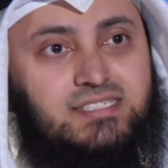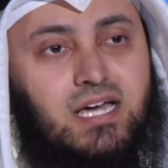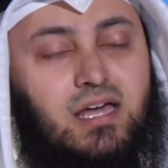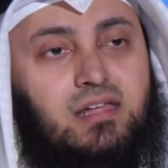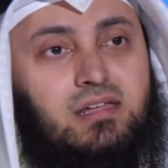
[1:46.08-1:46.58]

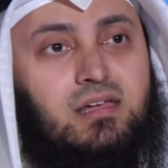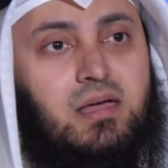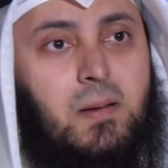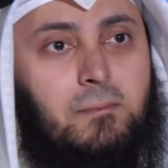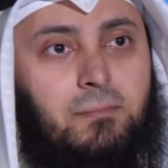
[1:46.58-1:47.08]
starting
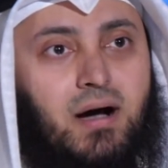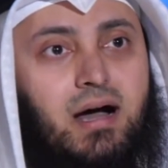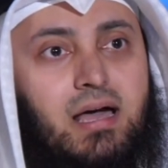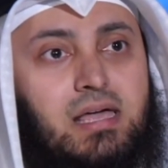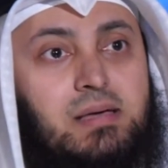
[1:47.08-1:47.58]

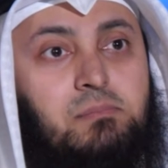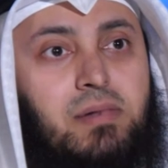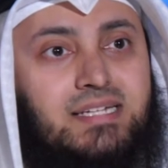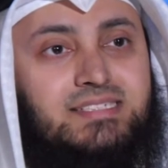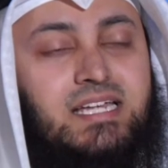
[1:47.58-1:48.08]
by
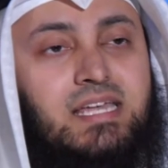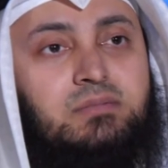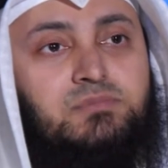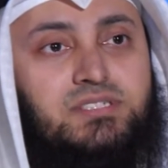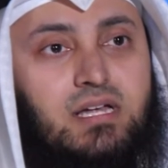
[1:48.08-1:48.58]
blessing
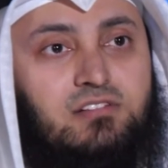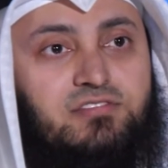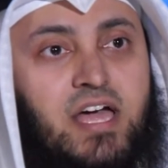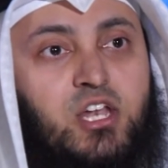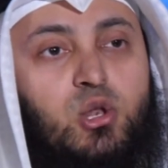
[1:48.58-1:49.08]

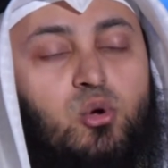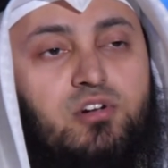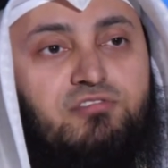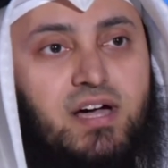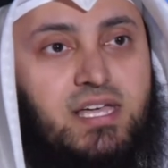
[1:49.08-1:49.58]
himself and
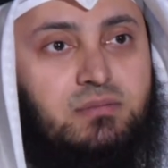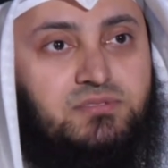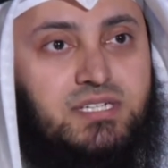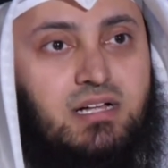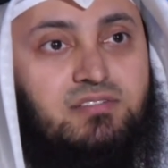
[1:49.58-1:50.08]
glorifying
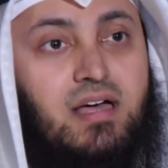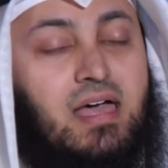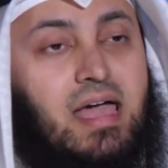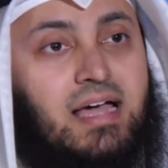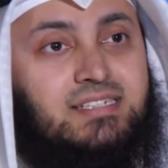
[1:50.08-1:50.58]
himself
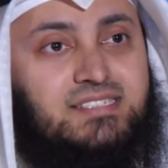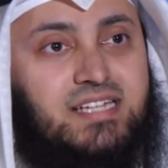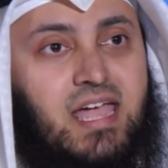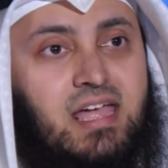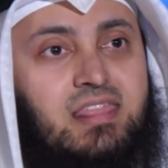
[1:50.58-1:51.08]
and
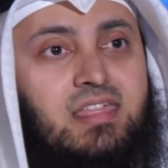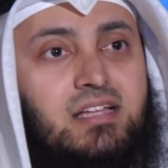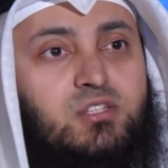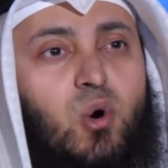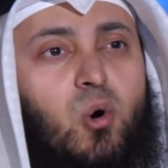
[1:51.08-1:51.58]
saying
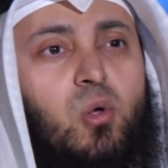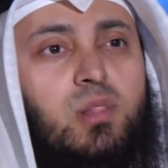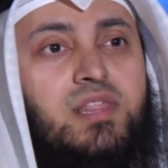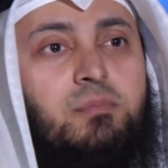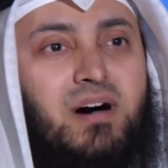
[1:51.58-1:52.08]
that
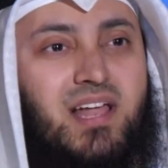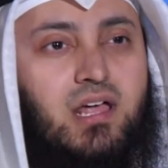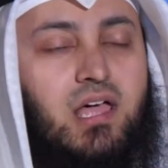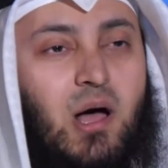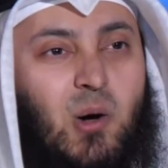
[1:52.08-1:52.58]
all the barakah,